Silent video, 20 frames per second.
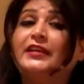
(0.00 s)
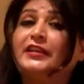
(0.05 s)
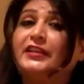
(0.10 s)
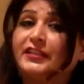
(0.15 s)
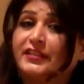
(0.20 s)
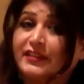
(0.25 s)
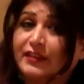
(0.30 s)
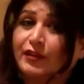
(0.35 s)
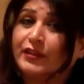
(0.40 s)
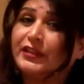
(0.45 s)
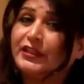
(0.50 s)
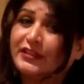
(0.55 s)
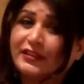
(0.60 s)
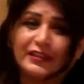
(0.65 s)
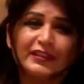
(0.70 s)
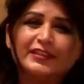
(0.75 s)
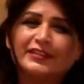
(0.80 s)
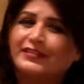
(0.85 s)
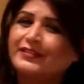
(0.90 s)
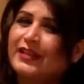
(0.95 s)

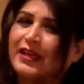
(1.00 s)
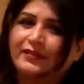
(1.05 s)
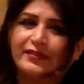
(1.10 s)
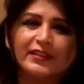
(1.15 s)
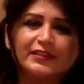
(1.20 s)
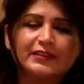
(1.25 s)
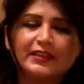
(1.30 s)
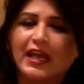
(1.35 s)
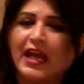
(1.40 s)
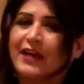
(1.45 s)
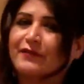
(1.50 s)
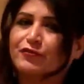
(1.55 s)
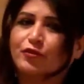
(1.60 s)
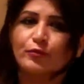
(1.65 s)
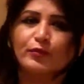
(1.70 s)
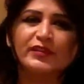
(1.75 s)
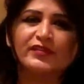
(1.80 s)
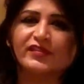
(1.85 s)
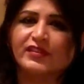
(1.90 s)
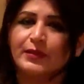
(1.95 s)
It doesn't have
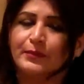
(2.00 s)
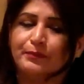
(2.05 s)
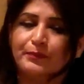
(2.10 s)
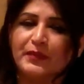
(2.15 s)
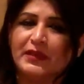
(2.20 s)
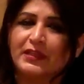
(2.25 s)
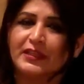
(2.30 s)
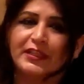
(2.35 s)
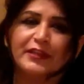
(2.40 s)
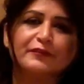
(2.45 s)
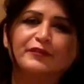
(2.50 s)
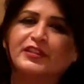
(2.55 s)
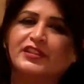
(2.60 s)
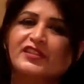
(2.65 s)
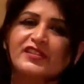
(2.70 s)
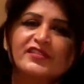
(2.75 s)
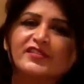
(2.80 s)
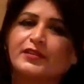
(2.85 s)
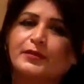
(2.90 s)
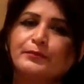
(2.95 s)
to be simple. If it
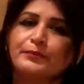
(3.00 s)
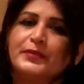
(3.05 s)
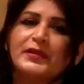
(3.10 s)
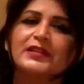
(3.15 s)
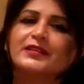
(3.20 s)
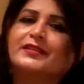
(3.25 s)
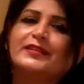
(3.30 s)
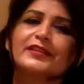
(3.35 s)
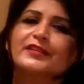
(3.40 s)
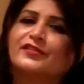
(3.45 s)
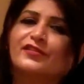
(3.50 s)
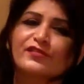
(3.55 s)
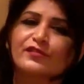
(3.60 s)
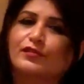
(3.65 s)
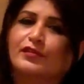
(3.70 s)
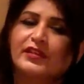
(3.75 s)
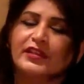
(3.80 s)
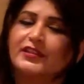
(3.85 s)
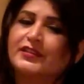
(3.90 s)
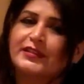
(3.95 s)
is simple,
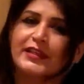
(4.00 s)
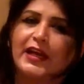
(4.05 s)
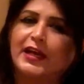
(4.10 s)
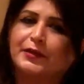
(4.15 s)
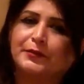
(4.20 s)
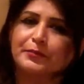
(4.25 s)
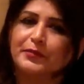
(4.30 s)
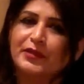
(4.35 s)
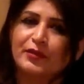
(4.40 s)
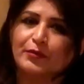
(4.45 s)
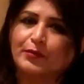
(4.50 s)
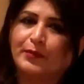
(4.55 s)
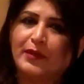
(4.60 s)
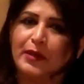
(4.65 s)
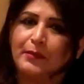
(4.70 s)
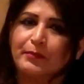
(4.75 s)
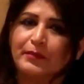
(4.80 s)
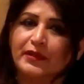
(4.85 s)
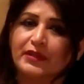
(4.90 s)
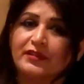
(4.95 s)
it can't be
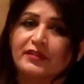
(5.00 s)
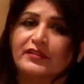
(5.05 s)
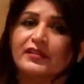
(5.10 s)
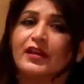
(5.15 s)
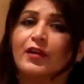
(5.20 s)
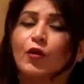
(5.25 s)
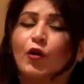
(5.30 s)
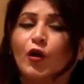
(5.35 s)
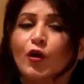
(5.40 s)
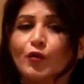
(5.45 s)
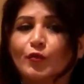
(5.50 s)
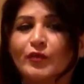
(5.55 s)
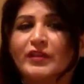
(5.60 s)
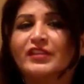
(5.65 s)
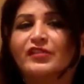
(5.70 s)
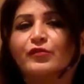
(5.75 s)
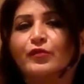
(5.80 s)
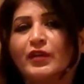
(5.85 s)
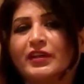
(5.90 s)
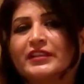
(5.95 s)
remembered.
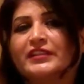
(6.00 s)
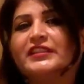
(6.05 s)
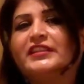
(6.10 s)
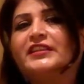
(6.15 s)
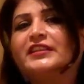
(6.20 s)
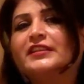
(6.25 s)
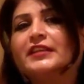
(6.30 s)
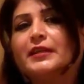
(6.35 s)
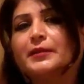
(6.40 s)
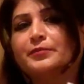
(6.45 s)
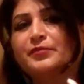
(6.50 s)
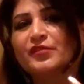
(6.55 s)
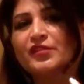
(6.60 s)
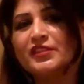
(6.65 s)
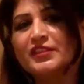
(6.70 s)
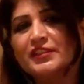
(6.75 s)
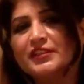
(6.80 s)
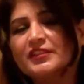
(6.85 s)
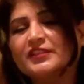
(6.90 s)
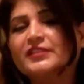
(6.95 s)
Always funnier,
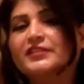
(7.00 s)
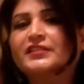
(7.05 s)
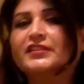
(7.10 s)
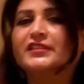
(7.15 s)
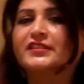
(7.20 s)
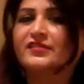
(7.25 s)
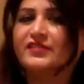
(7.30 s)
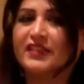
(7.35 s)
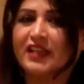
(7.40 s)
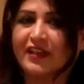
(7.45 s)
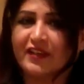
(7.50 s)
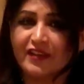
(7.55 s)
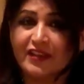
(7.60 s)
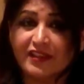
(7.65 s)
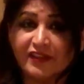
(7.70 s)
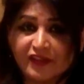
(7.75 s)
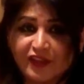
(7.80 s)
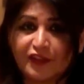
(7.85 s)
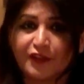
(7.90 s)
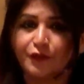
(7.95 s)
absurder things are
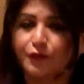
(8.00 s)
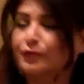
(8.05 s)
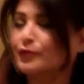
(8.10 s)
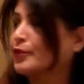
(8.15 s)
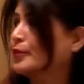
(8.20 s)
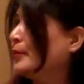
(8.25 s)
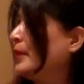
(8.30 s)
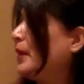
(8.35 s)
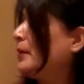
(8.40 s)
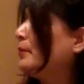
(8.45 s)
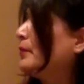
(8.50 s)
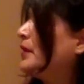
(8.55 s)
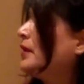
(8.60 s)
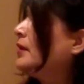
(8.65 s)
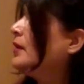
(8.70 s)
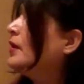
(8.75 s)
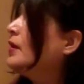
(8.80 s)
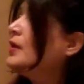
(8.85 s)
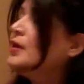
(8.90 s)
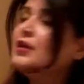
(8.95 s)
easier to
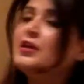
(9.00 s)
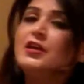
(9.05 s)
remember.